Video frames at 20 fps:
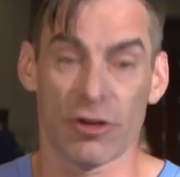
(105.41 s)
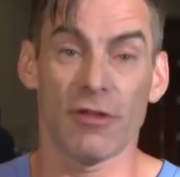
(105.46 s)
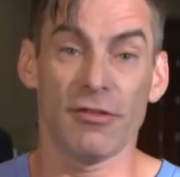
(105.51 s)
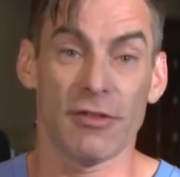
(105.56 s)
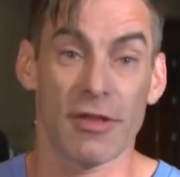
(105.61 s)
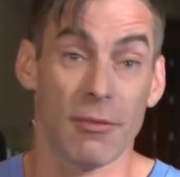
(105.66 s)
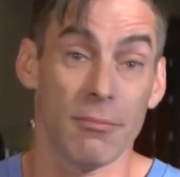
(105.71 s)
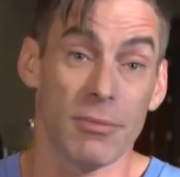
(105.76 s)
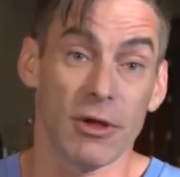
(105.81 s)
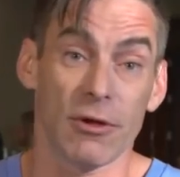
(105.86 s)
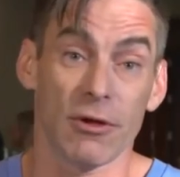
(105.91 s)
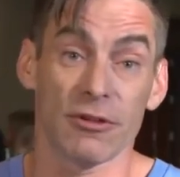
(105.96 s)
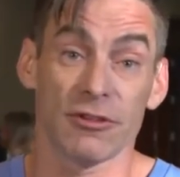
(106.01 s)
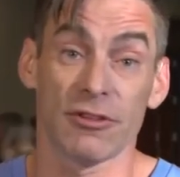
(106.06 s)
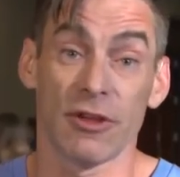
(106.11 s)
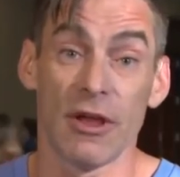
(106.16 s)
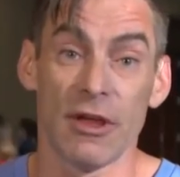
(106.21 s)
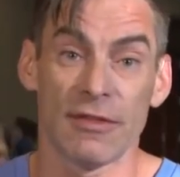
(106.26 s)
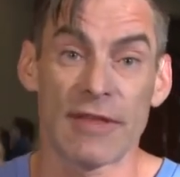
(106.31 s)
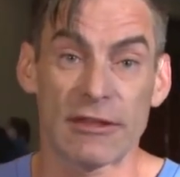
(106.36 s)
shun them,
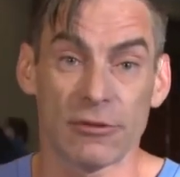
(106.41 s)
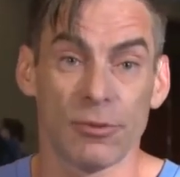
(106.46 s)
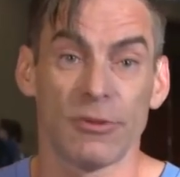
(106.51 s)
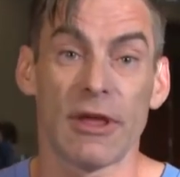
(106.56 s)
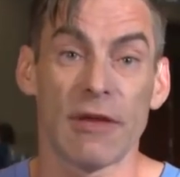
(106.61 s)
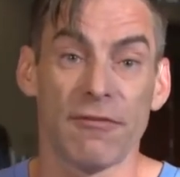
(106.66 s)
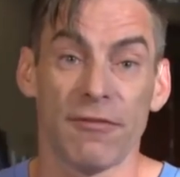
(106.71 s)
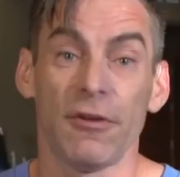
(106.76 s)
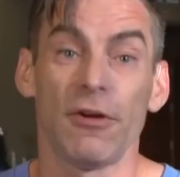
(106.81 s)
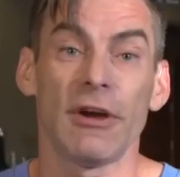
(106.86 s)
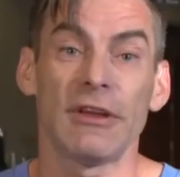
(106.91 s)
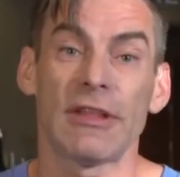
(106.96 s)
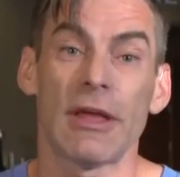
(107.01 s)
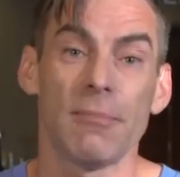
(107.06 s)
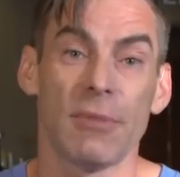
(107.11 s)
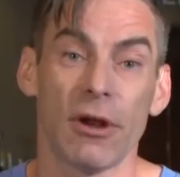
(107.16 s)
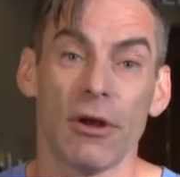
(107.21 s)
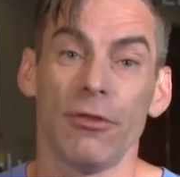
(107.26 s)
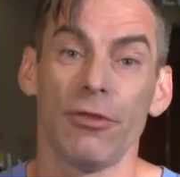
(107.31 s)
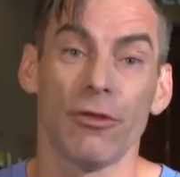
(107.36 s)
because that's what they feel like
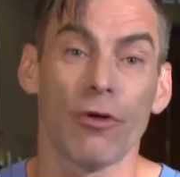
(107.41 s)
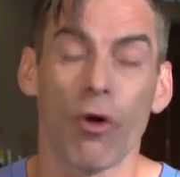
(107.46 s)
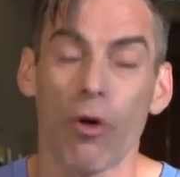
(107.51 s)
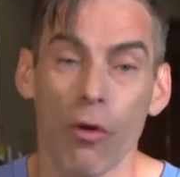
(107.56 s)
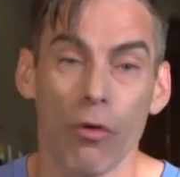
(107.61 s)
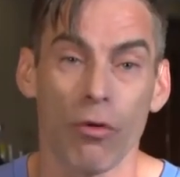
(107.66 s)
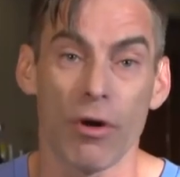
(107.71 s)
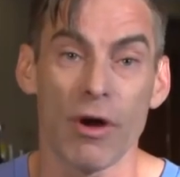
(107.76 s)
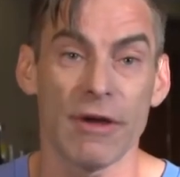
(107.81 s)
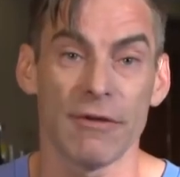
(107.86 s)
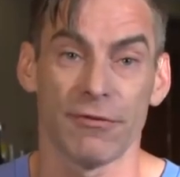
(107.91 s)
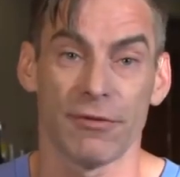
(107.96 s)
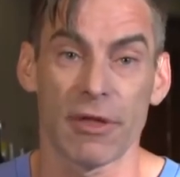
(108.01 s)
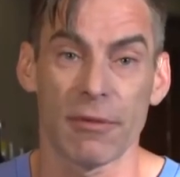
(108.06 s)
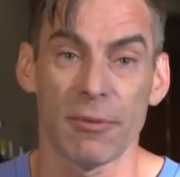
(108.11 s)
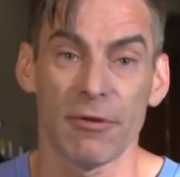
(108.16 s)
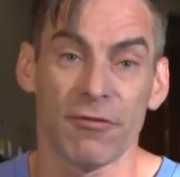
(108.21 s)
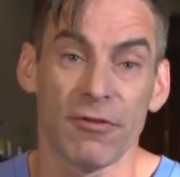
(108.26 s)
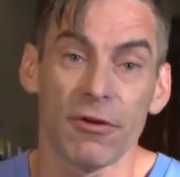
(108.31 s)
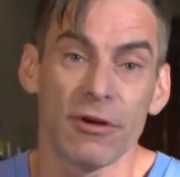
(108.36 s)
they've been their whole life.
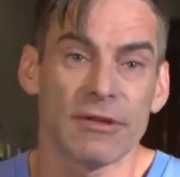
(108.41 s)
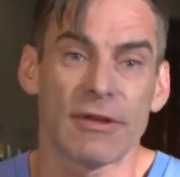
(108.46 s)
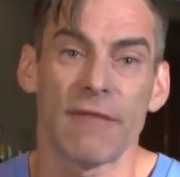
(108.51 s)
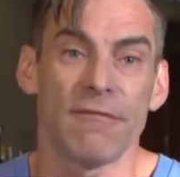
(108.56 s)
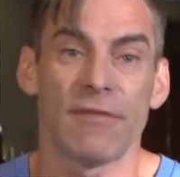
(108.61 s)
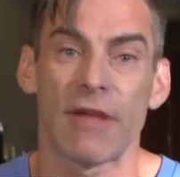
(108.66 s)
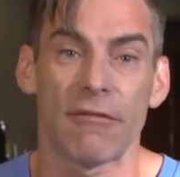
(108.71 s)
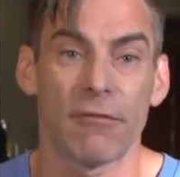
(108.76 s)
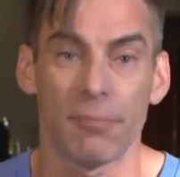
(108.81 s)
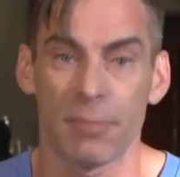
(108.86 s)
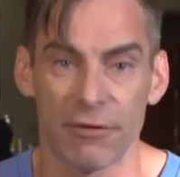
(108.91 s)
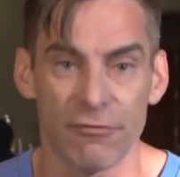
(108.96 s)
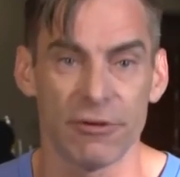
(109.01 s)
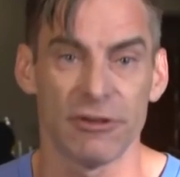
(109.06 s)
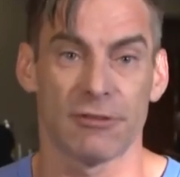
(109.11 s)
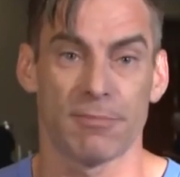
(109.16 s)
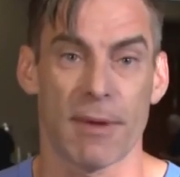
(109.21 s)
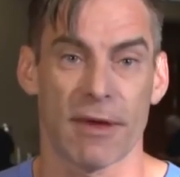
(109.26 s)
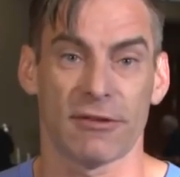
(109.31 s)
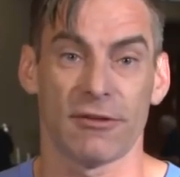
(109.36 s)
Feel like they've never been
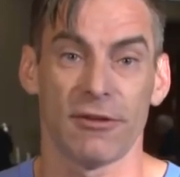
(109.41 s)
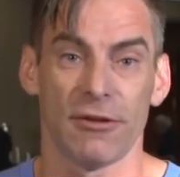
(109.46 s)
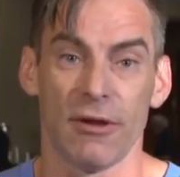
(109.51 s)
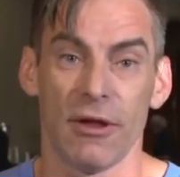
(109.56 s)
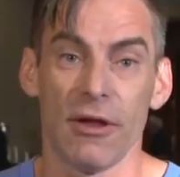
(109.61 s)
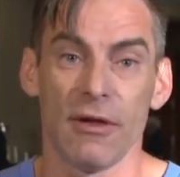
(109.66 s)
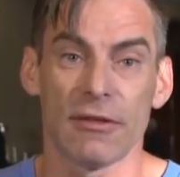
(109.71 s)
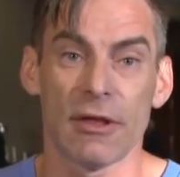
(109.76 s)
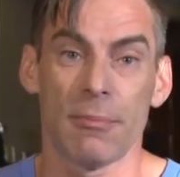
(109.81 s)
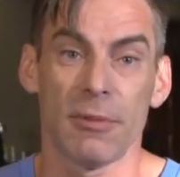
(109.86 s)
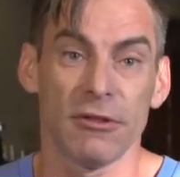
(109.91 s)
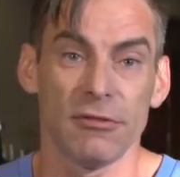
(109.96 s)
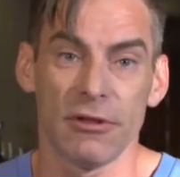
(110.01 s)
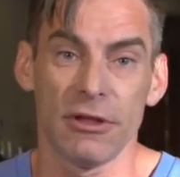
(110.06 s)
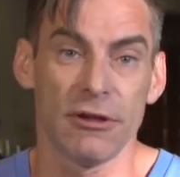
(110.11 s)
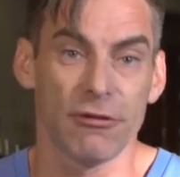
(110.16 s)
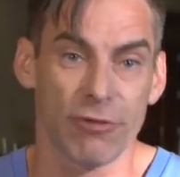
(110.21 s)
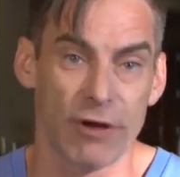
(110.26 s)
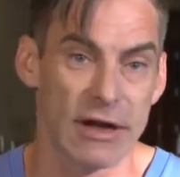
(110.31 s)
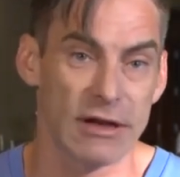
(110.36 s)
respected. They've been
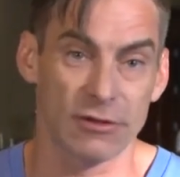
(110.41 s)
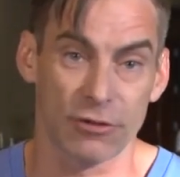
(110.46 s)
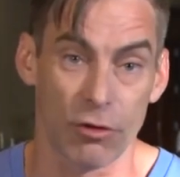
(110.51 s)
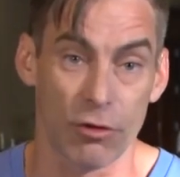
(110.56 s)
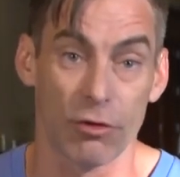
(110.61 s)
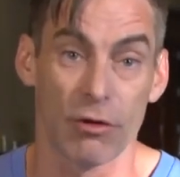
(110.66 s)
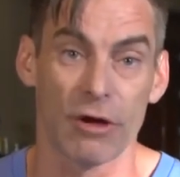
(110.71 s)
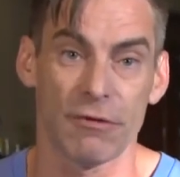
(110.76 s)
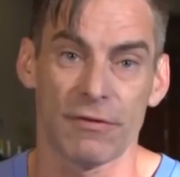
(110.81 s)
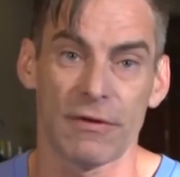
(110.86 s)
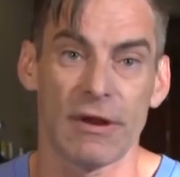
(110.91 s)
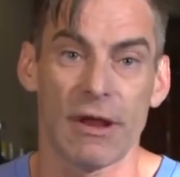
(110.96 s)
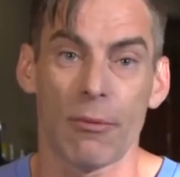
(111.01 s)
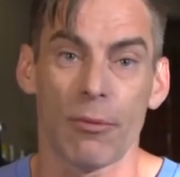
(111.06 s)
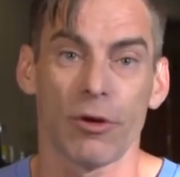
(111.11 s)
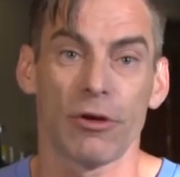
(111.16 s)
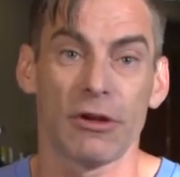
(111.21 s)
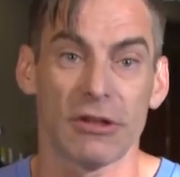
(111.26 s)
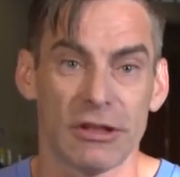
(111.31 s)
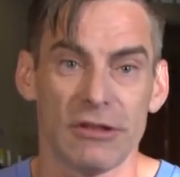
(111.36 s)
degraded their whole life, and now
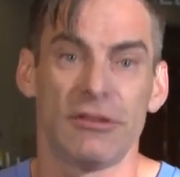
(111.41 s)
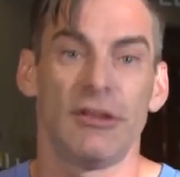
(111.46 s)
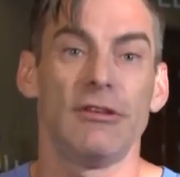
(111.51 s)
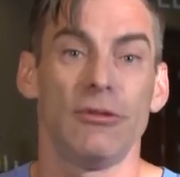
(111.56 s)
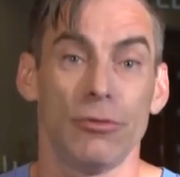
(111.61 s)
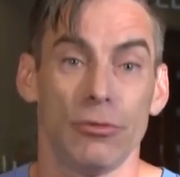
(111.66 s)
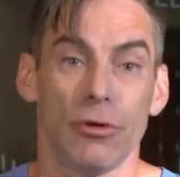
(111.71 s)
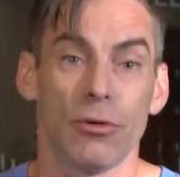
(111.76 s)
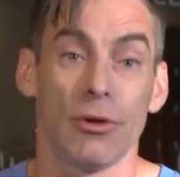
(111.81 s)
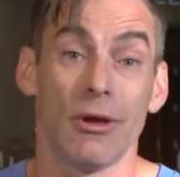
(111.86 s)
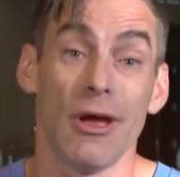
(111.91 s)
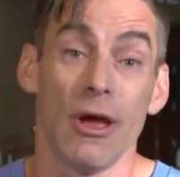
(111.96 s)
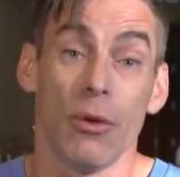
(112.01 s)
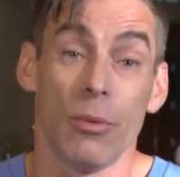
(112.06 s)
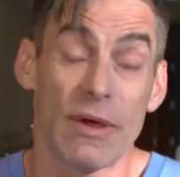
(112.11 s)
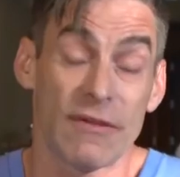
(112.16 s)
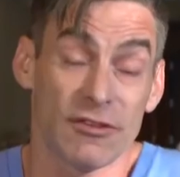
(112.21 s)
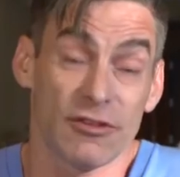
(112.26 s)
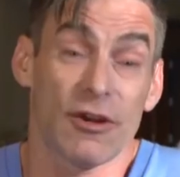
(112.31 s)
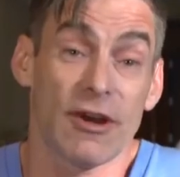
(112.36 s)
we're going to continue doing
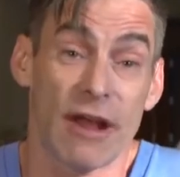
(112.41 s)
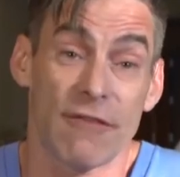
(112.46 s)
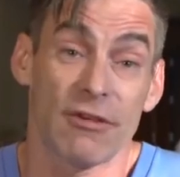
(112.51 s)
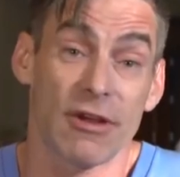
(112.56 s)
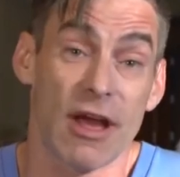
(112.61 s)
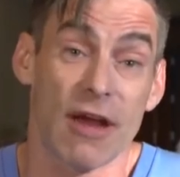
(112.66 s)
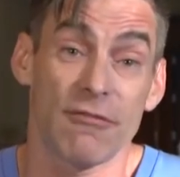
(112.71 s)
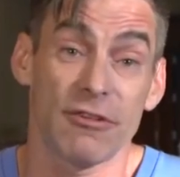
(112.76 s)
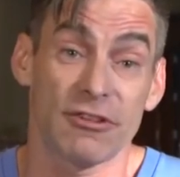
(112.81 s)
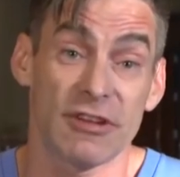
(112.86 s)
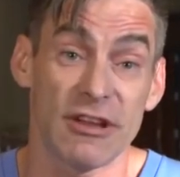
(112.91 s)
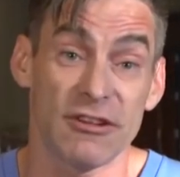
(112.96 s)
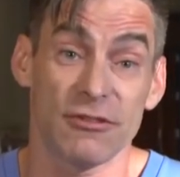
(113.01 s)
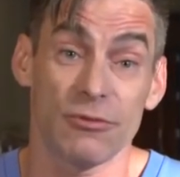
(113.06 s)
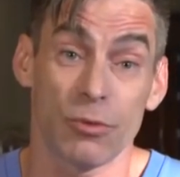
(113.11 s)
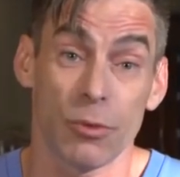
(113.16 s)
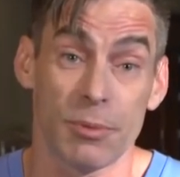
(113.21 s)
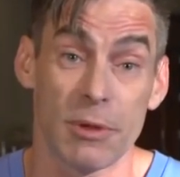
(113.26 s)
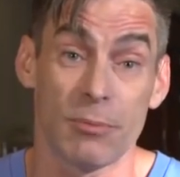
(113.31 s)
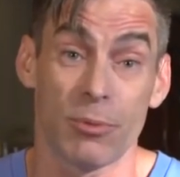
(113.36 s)
it. We have to start having
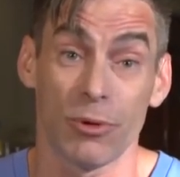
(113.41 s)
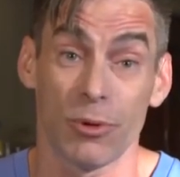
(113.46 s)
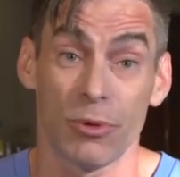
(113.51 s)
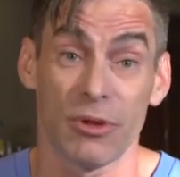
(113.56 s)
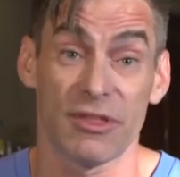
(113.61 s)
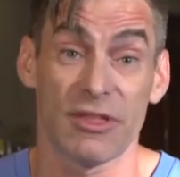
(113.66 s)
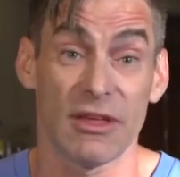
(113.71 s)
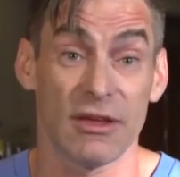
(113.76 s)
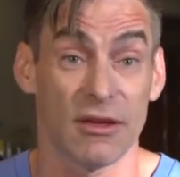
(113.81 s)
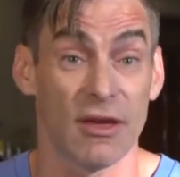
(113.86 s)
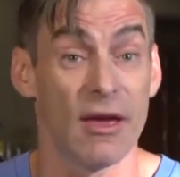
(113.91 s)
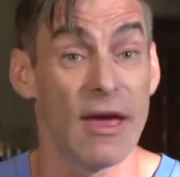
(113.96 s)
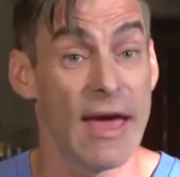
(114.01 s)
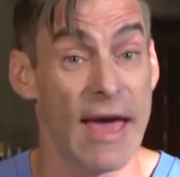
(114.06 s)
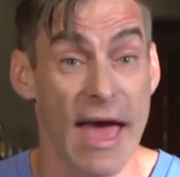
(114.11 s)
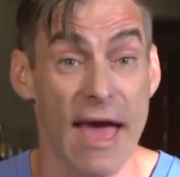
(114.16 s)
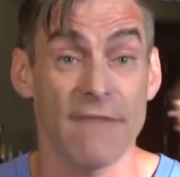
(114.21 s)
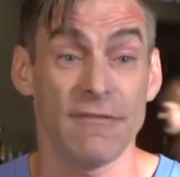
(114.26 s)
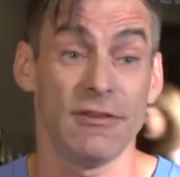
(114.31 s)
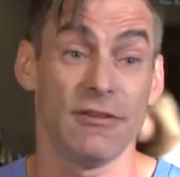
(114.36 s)
conversations with people that we think
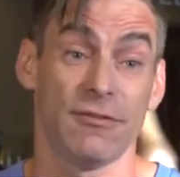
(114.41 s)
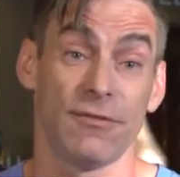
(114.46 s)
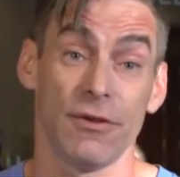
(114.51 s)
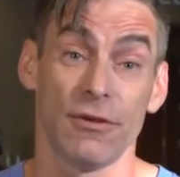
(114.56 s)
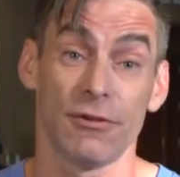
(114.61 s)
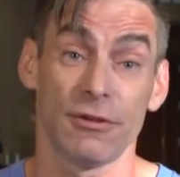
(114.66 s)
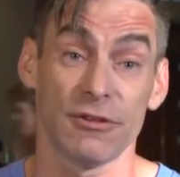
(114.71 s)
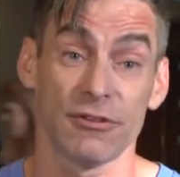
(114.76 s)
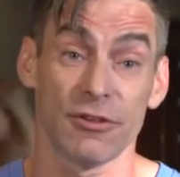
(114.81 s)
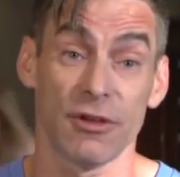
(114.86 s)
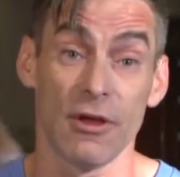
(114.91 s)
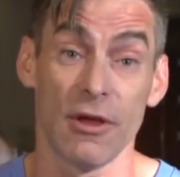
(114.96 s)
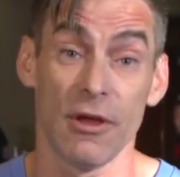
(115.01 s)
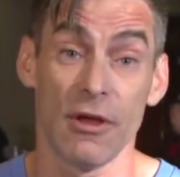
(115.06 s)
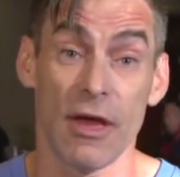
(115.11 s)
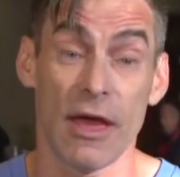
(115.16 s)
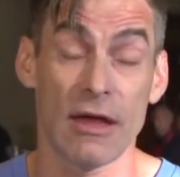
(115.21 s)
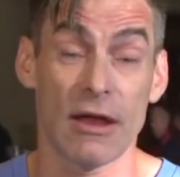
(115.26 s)
have these feelings.